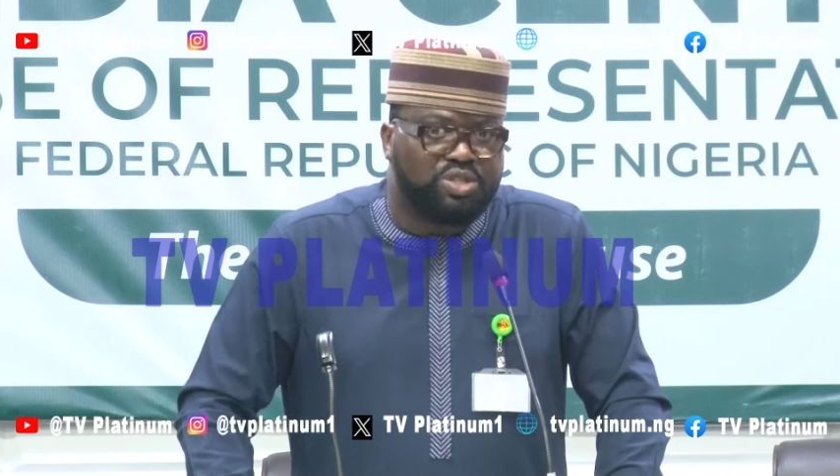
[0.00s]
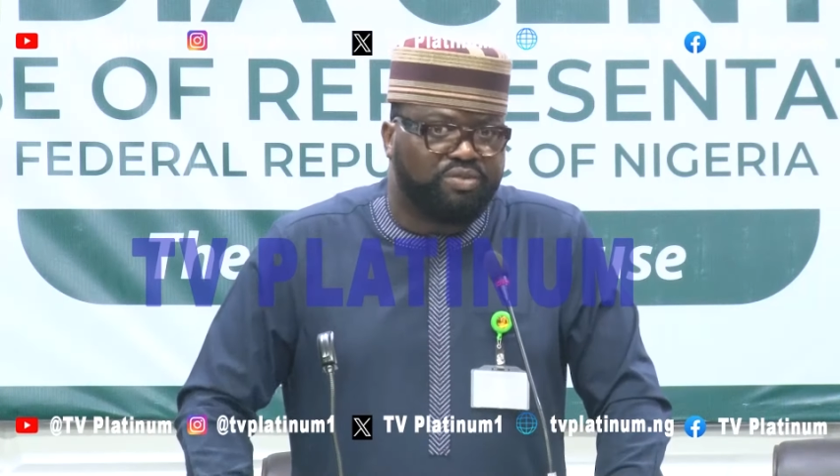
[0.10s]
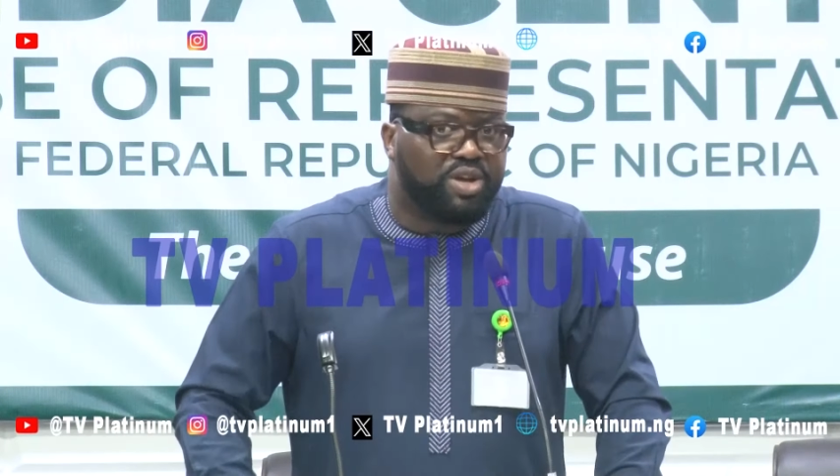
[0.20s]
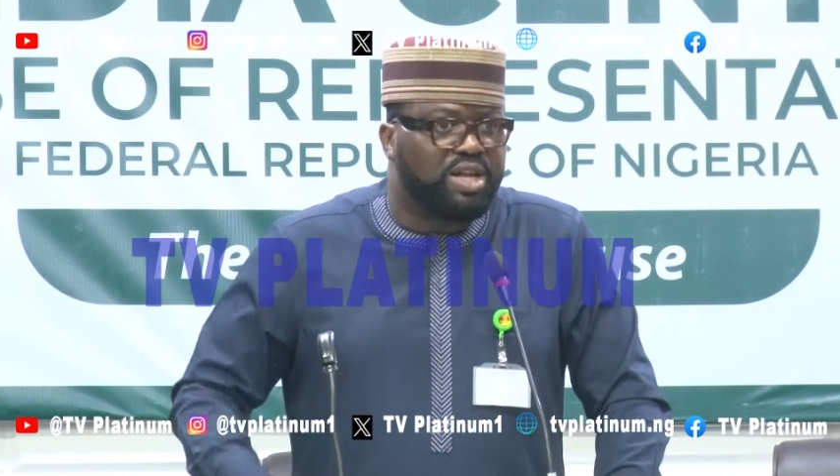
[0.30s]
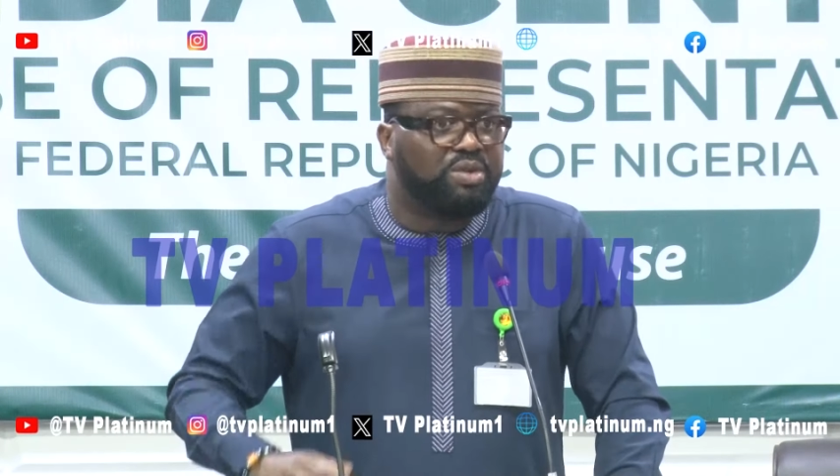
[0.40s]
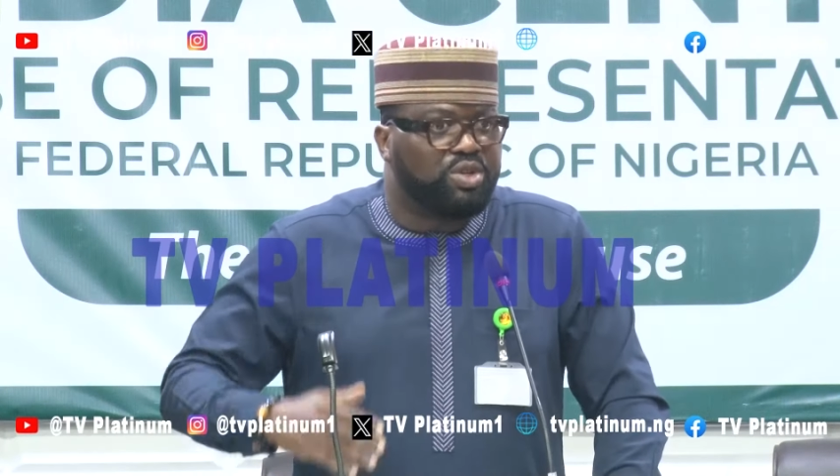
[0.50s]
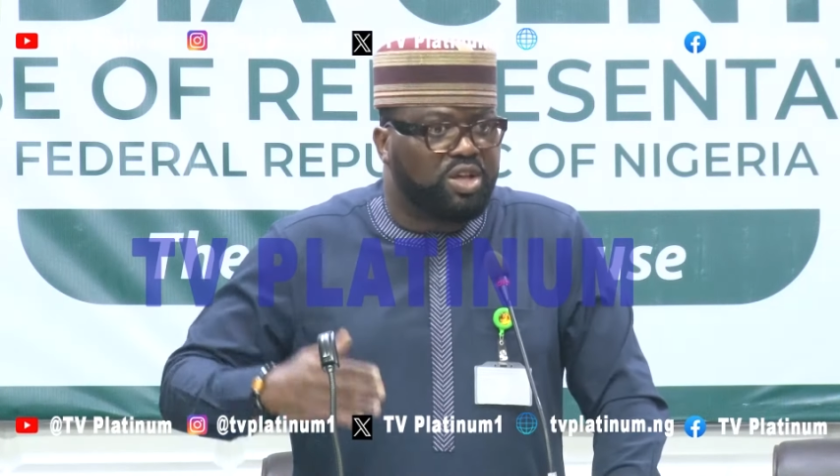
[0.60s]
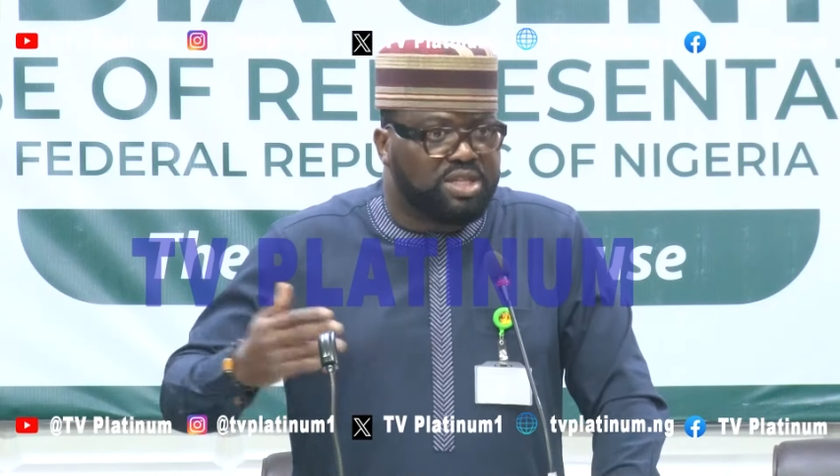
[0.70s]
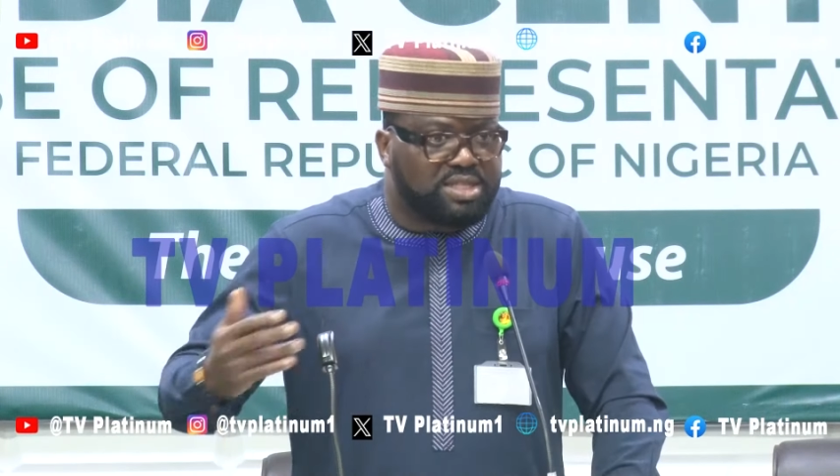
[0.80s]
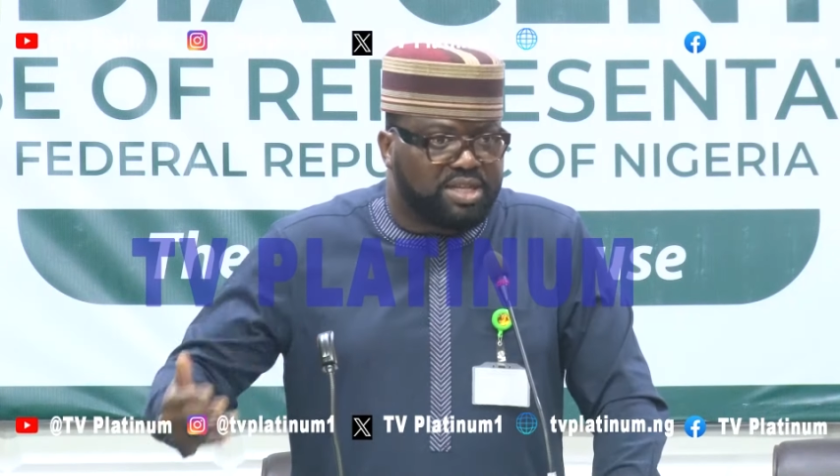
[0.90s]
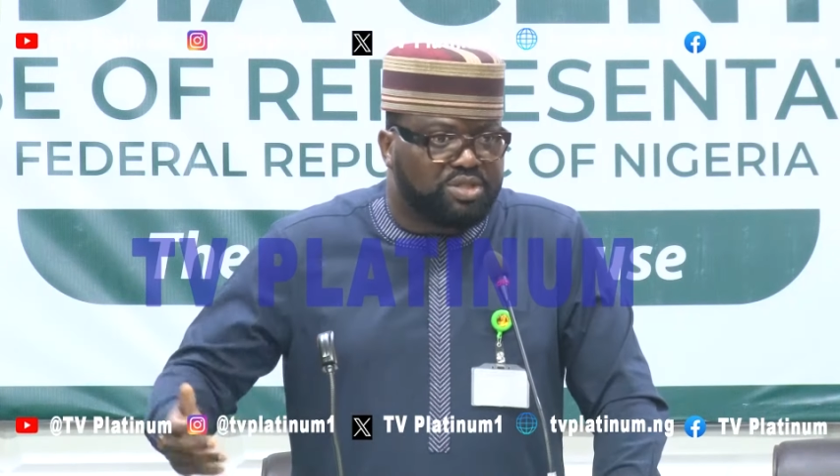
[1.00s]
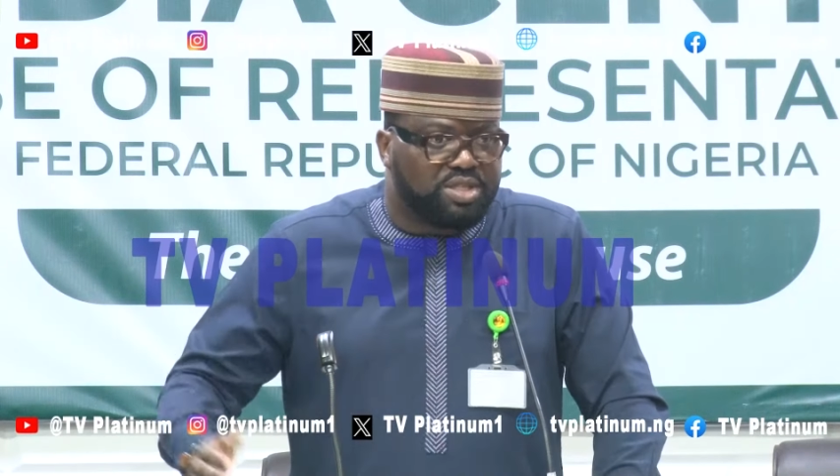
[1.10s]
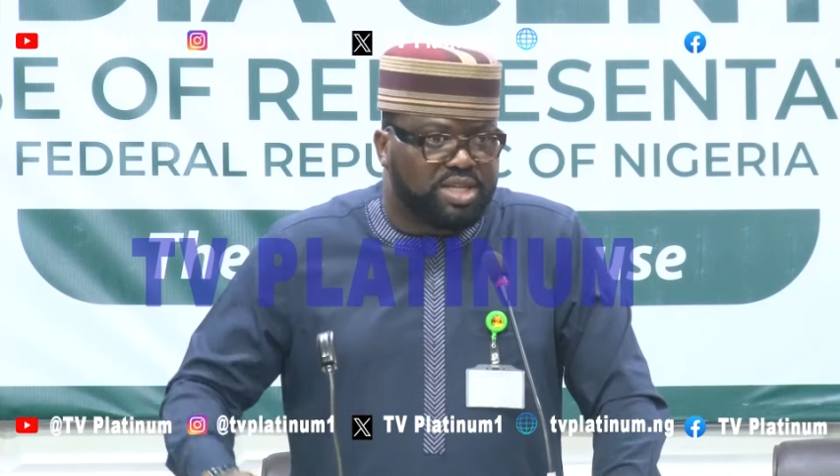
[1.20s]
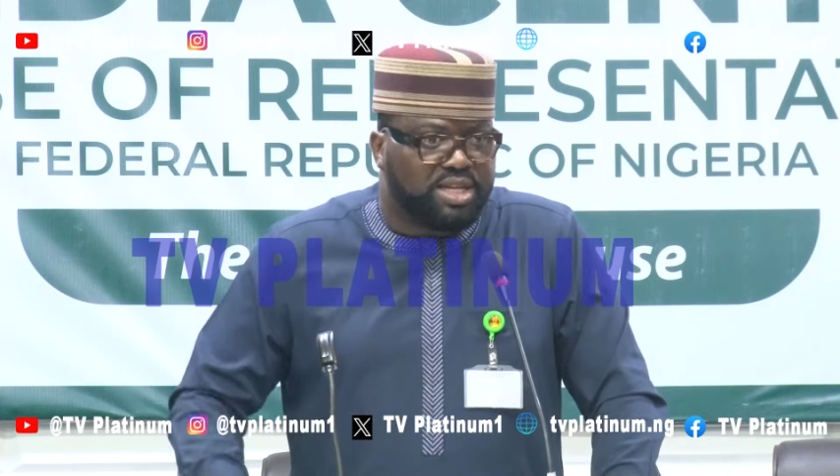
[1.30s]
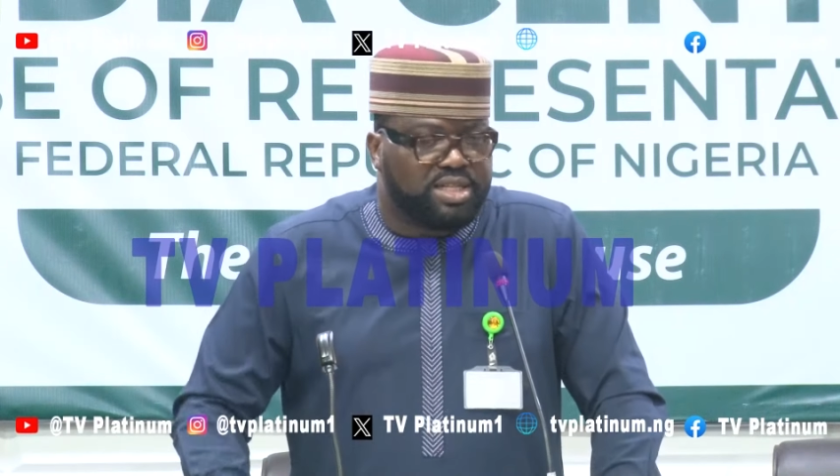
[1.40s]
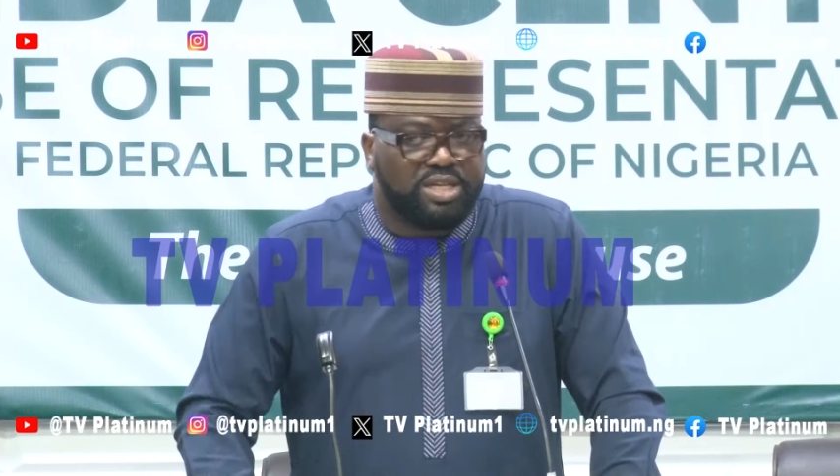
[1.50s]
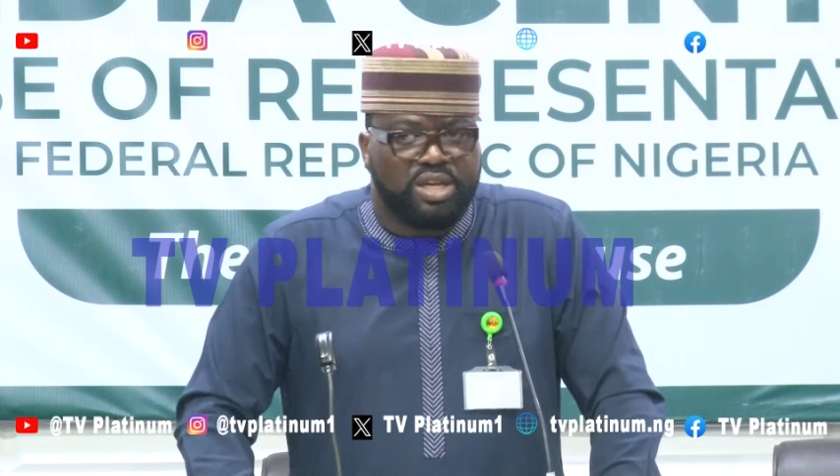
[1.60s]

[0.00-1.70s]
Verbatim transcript: you find out with other sectors that